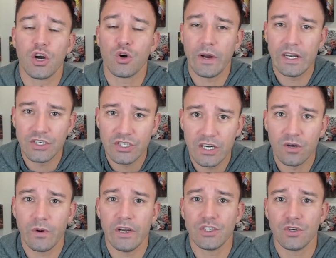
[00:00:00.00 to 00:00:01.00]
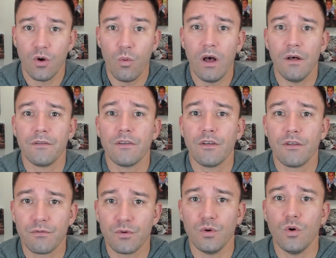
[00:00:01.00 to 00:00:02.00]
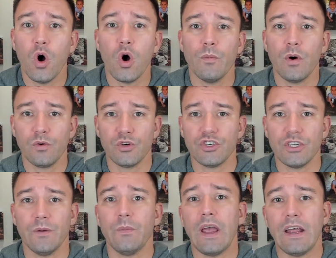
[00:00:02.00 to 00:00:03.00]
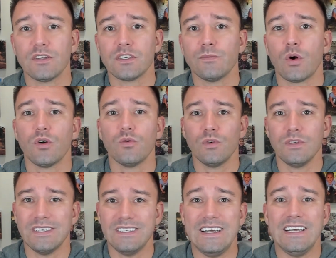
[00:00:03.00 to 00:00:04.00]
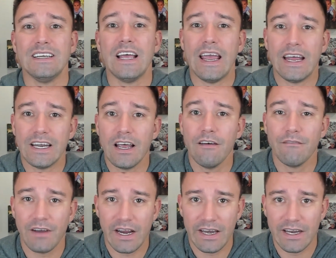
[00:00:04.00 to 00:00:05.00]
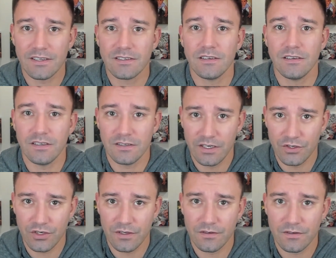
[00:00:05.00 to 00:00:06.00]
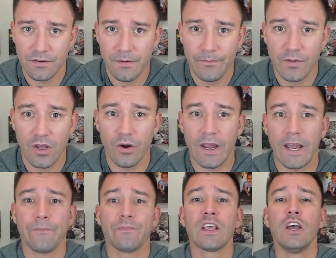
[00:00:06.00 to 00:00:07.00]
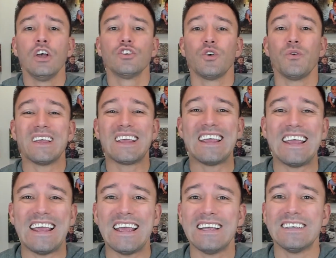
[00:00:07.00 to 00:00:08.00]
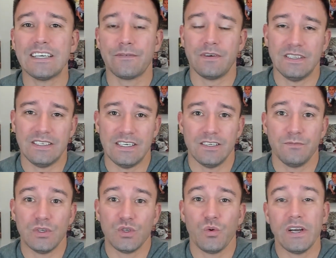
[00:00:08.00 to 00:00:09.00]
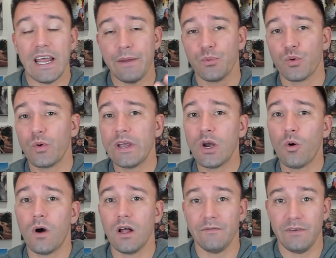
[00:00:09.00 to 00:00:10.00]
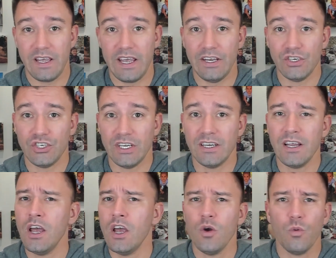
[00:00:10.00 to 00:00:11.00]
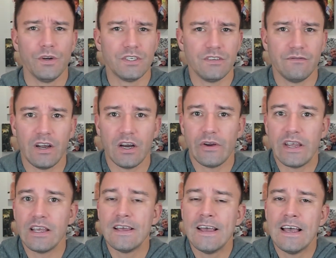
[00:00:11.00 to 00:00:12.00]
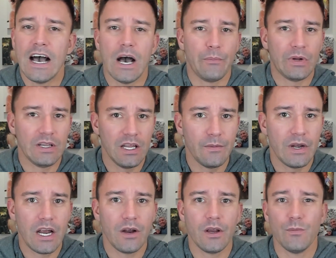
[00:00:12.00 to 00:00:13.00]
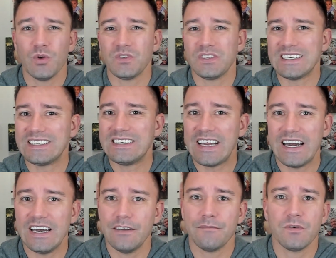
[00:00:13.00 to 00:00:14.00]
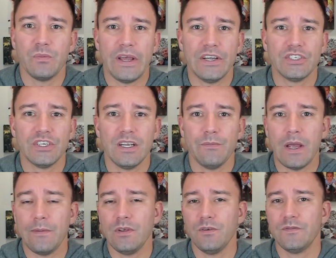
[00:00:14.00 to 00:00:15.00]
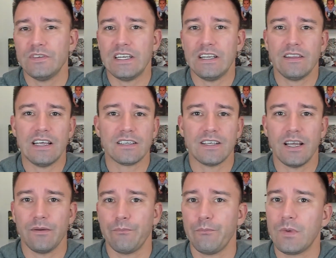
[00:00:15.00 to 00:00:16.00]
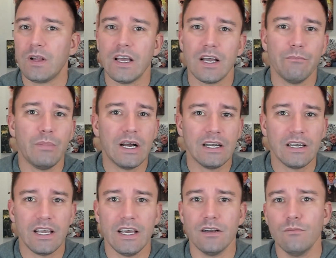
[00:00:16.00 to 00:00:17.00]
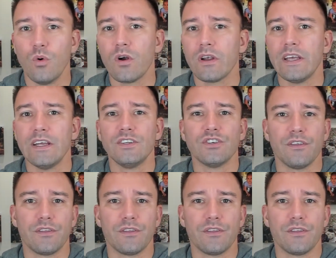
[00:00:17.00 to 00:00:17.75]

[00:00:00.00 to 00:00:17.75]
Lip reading: create generational wealth through home ownership and smart real estate and finance decisions. Okay, so the key differences between a pre-qualification, which is very preliminary, mostly stated information. Maybe you've seen things like click a button, get a mortgage,